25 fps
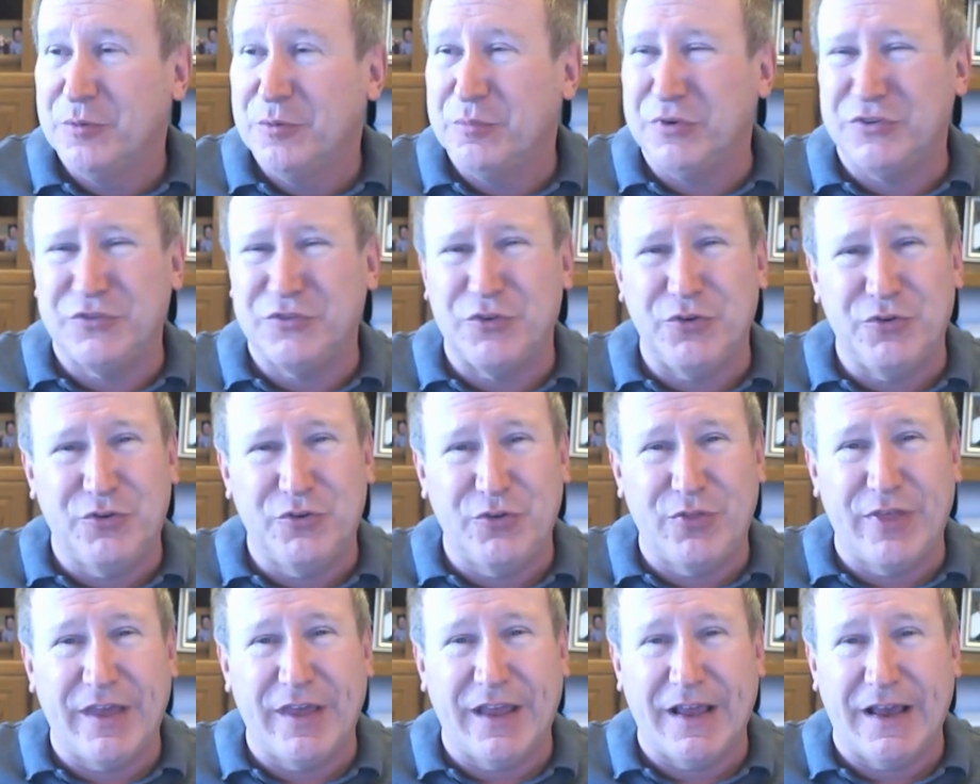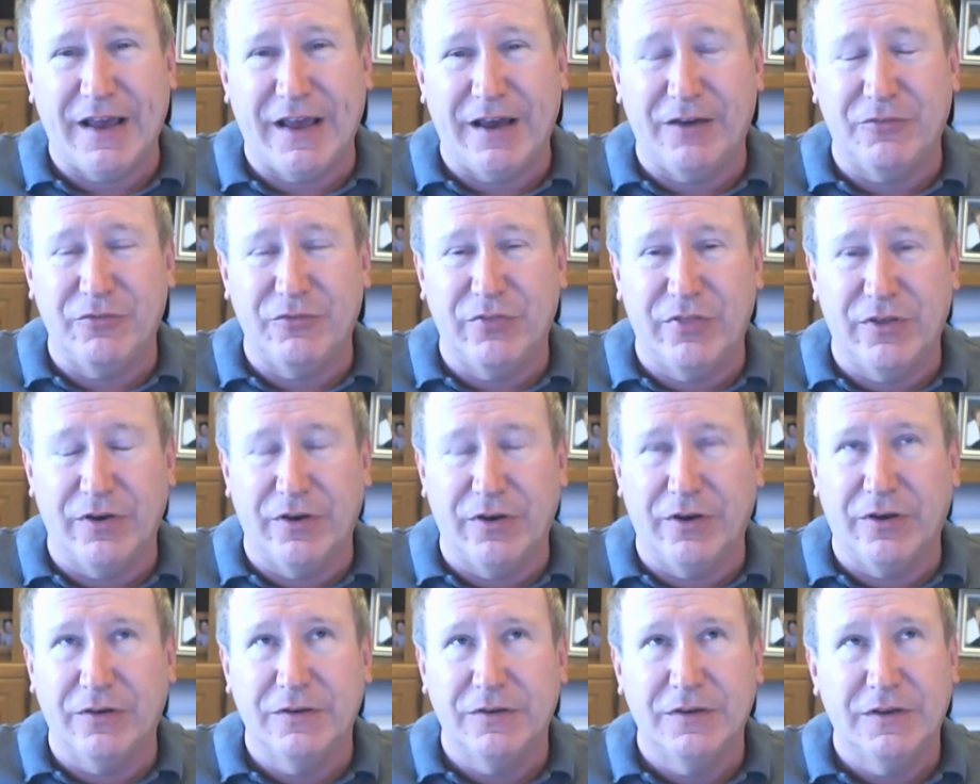But do they have
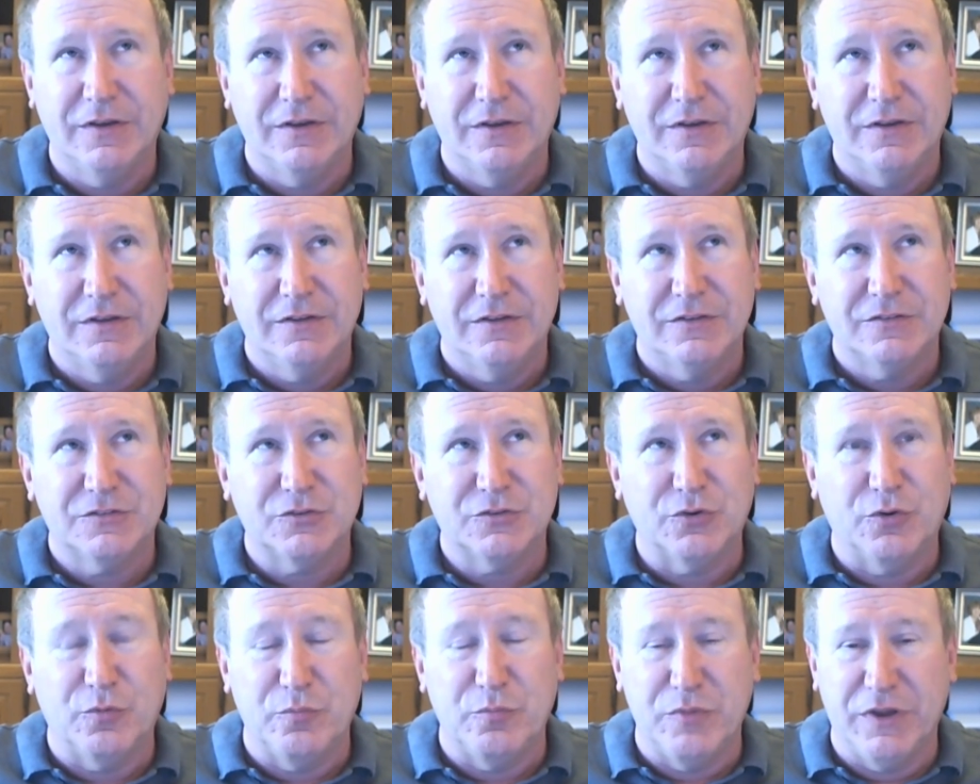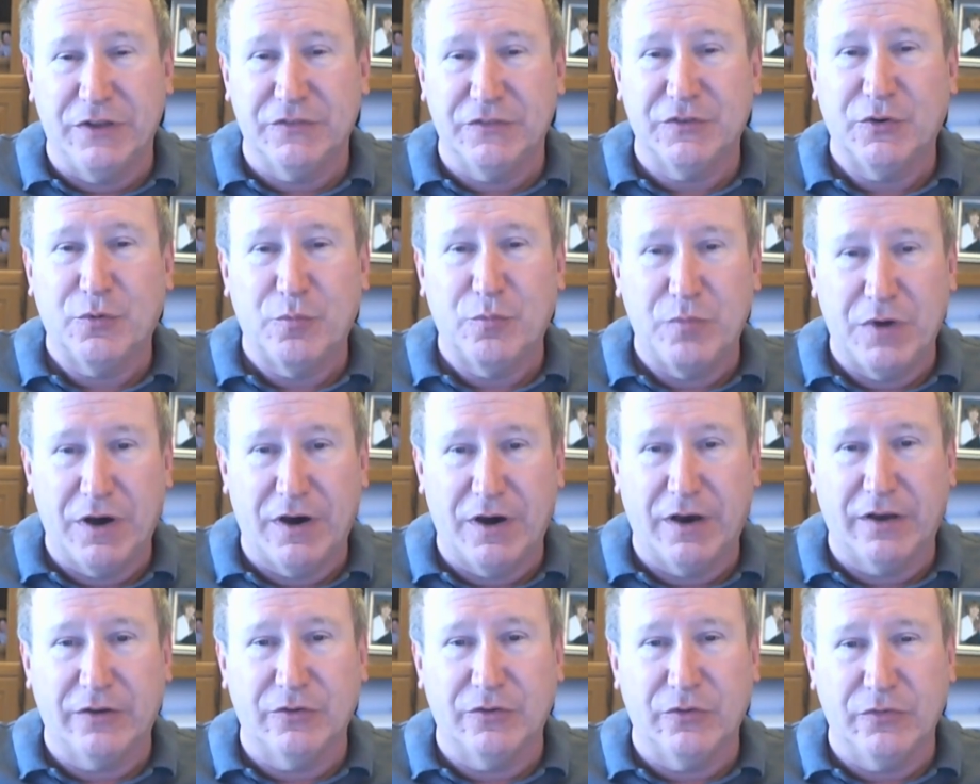the sort of mental
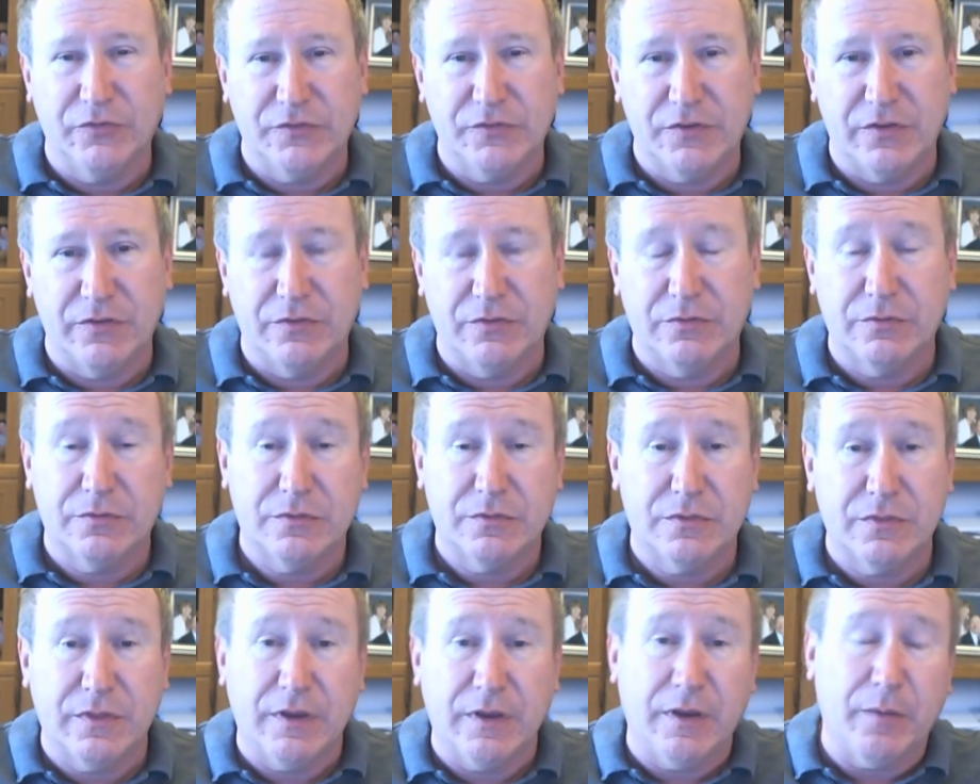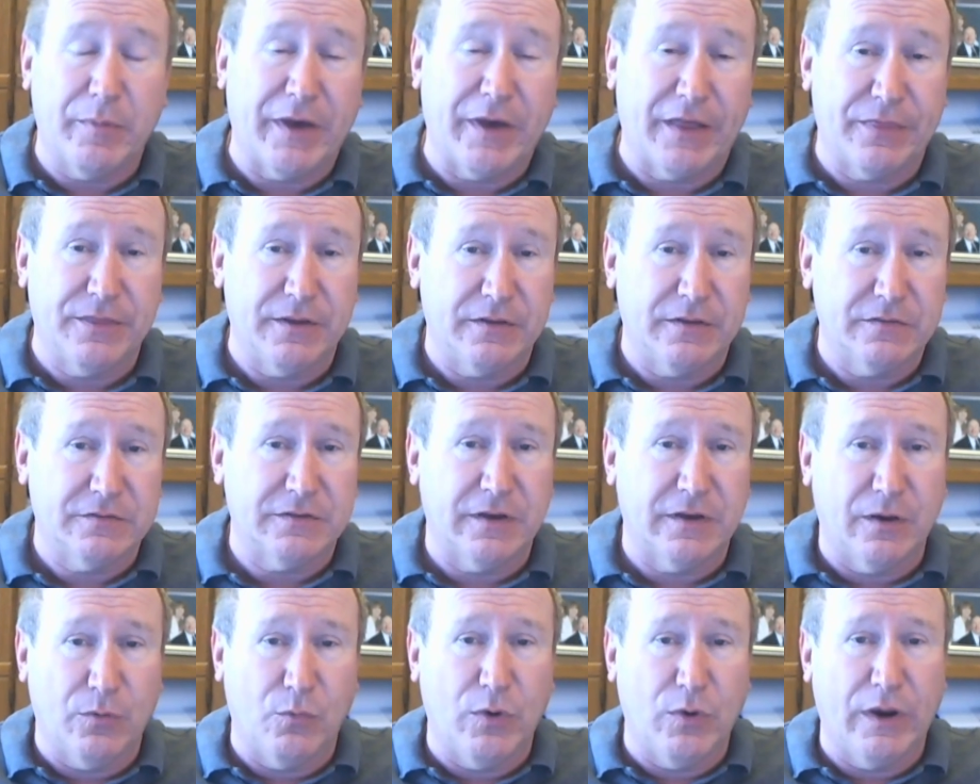models to think about
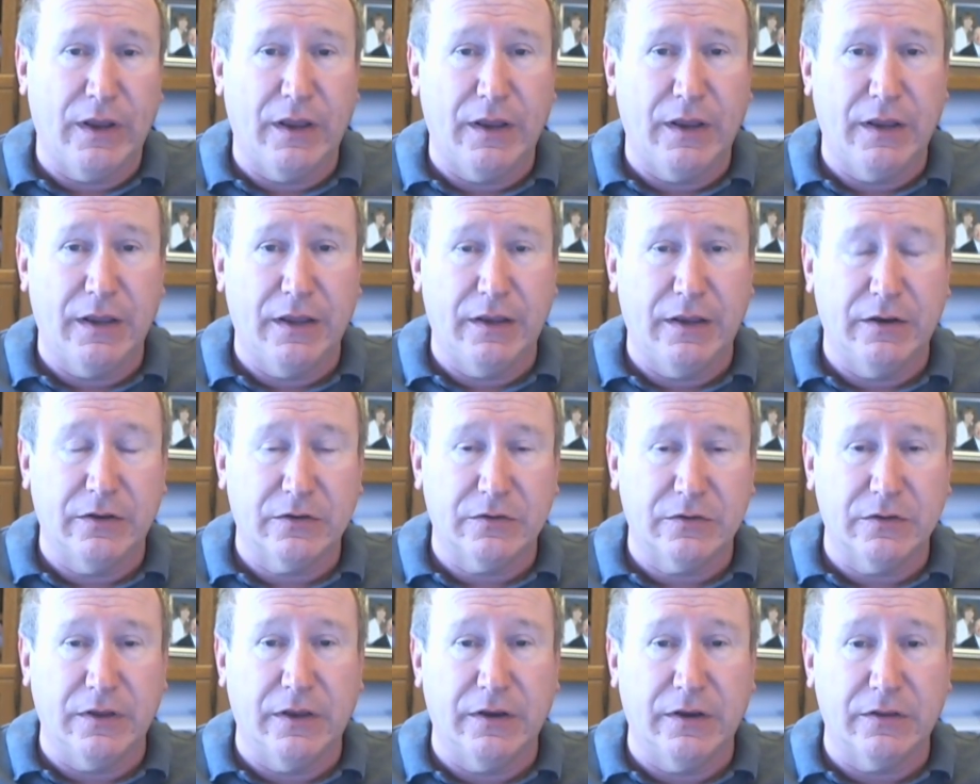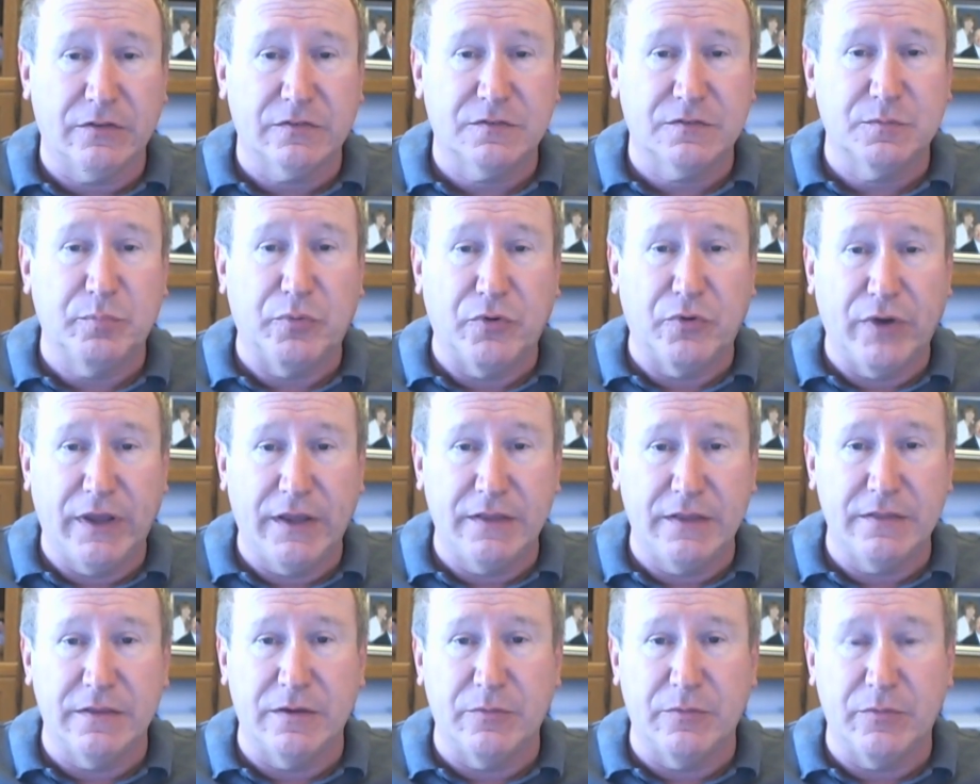things that way and
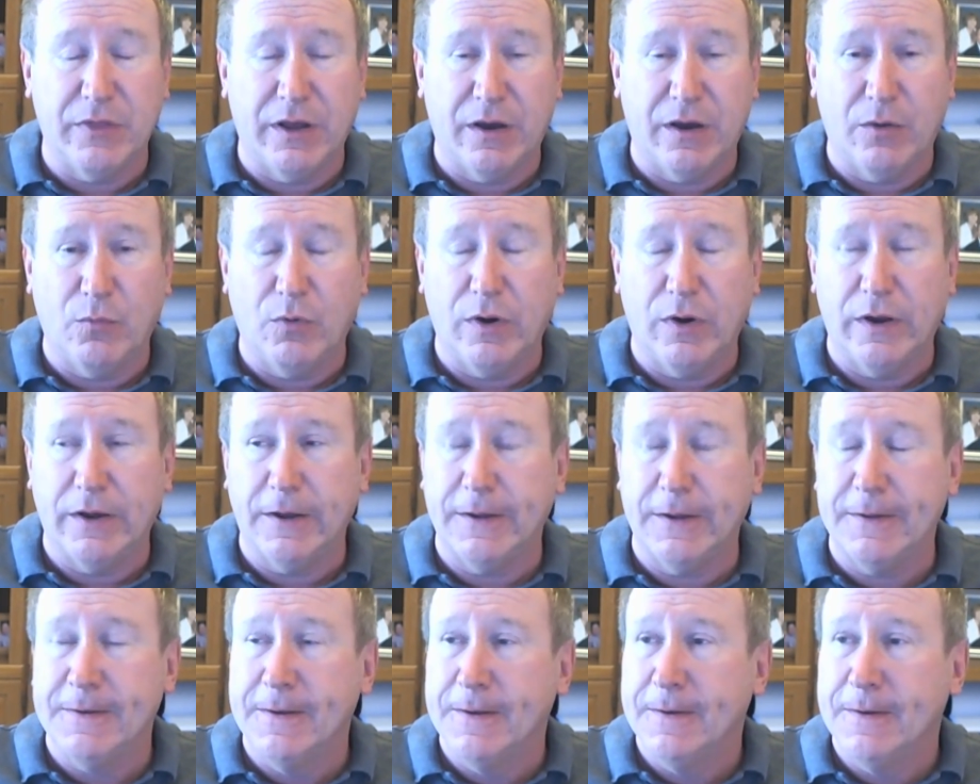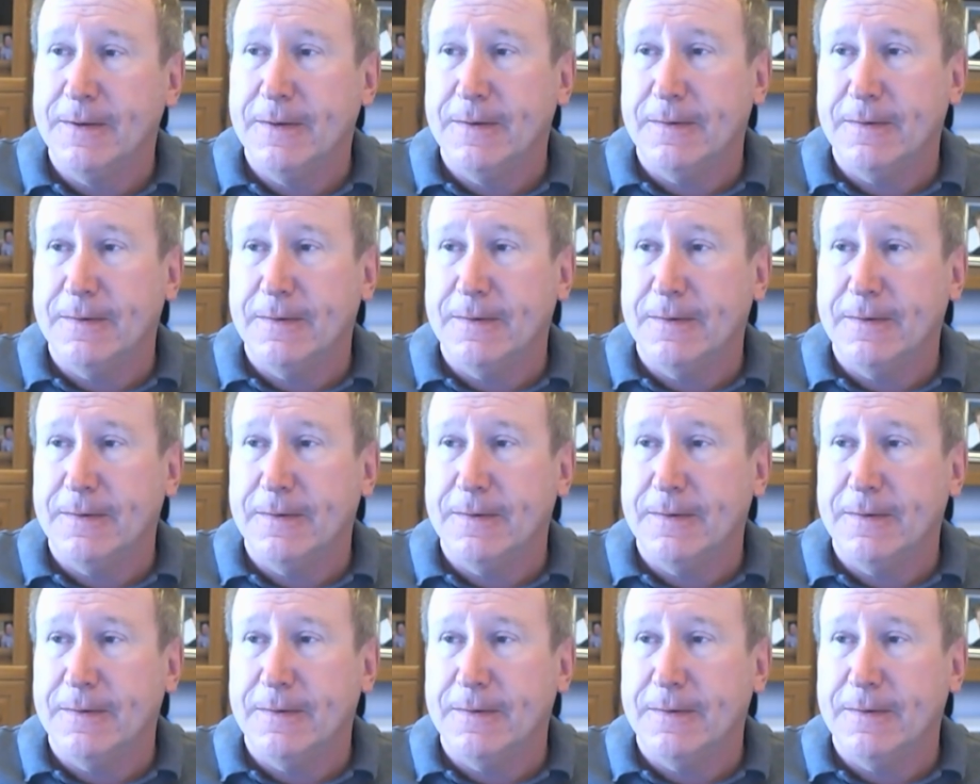explain them that way?